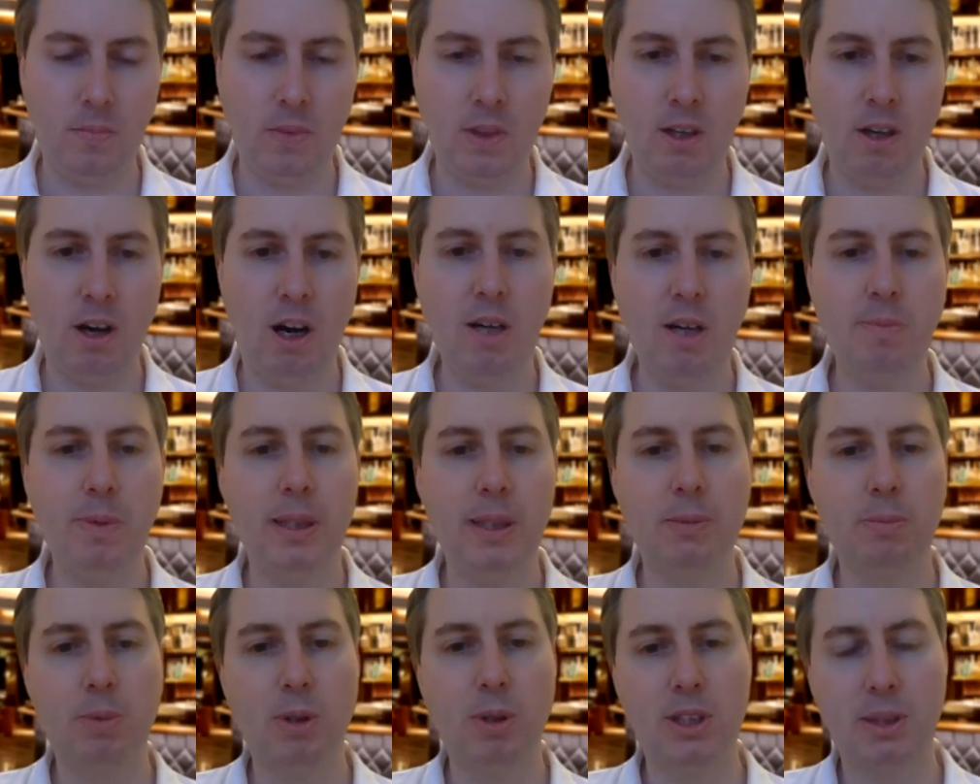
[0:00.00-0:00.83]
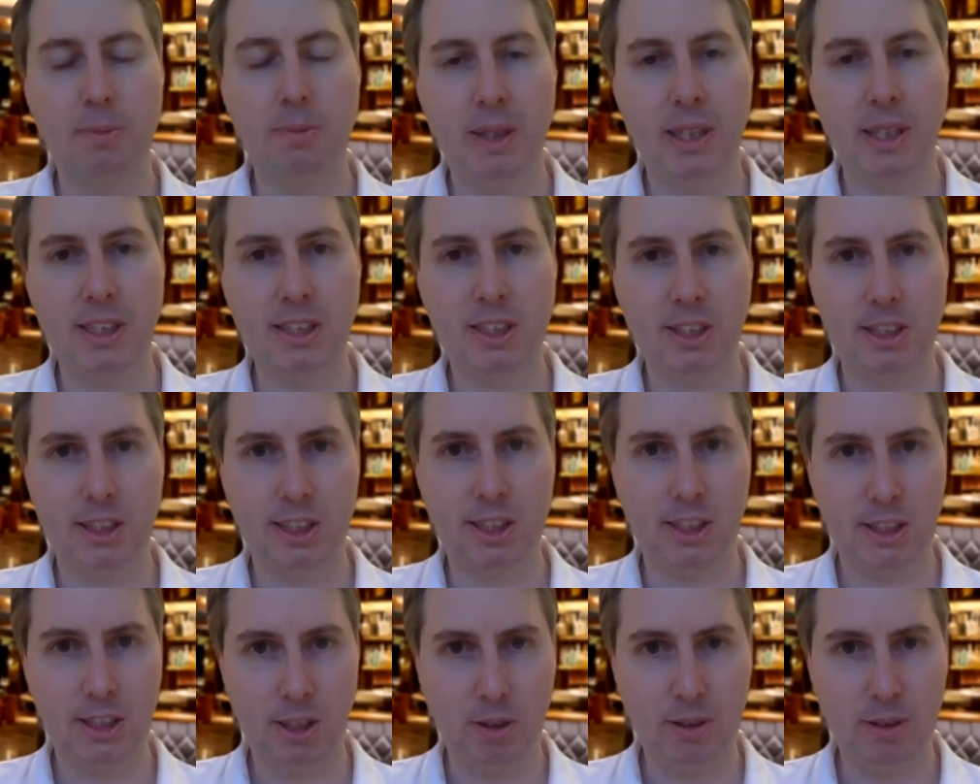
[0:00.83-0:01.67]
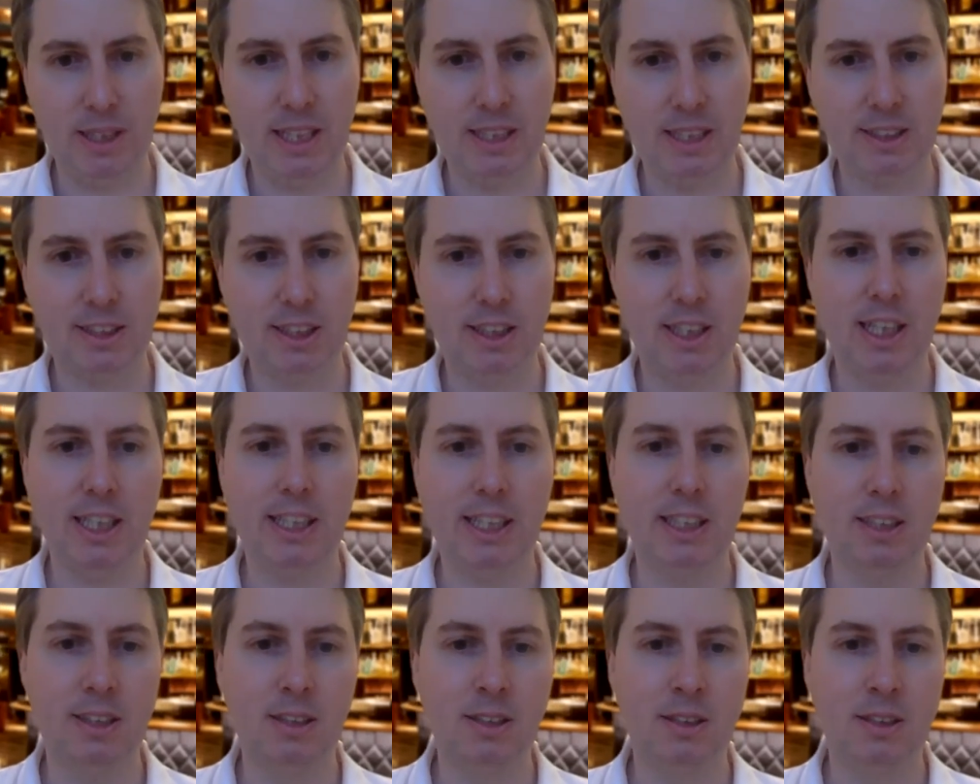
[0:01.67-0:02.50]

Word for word: I've been a project manager since 2008.